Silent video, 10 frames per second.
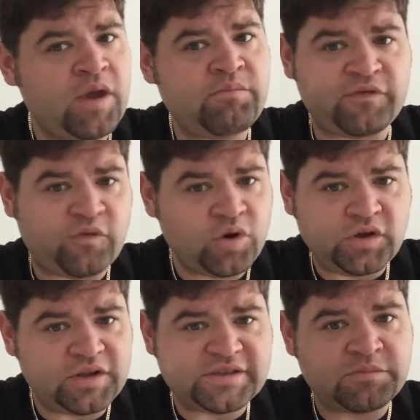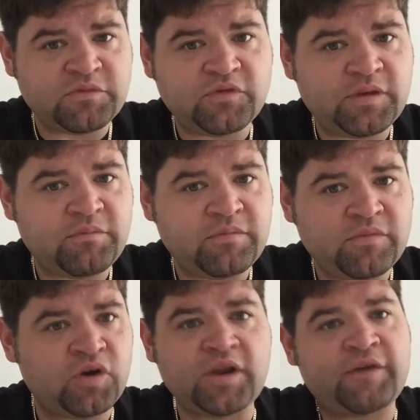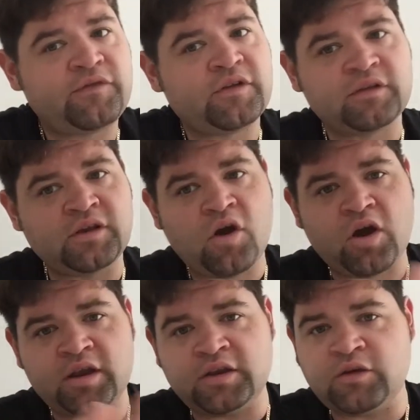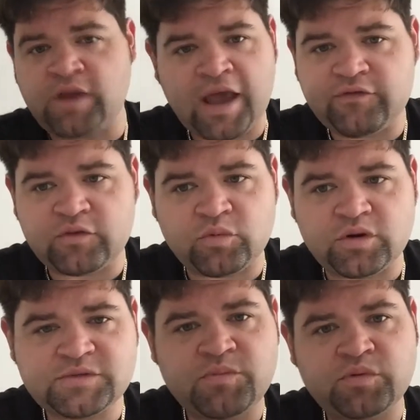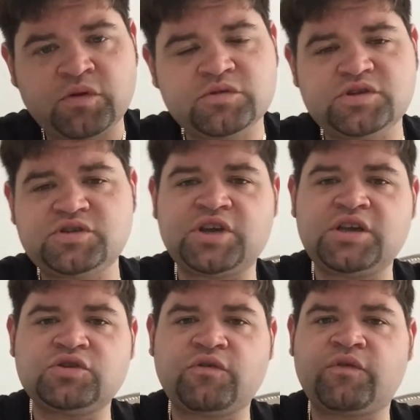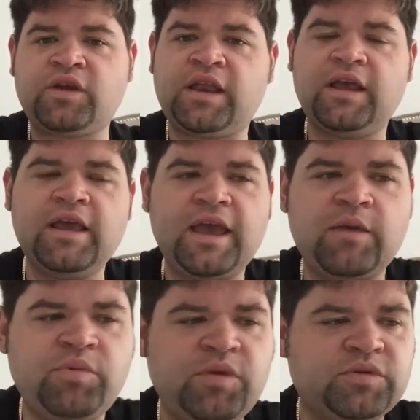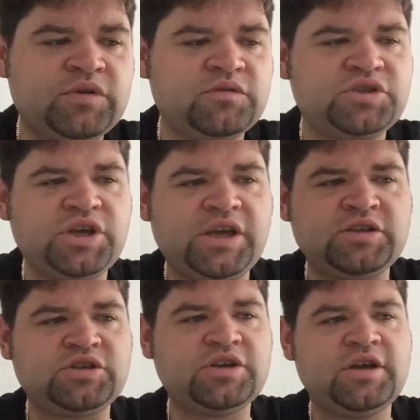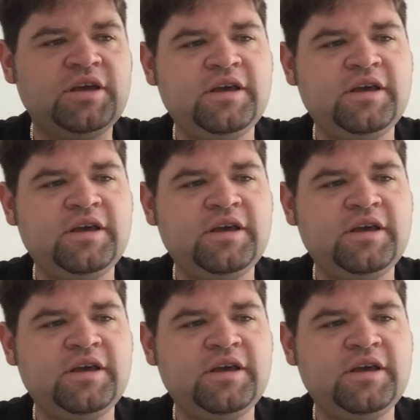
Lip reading: way before you did something for them, they're definitely not going to do it afterwards. People don't just change overnight, and people don't change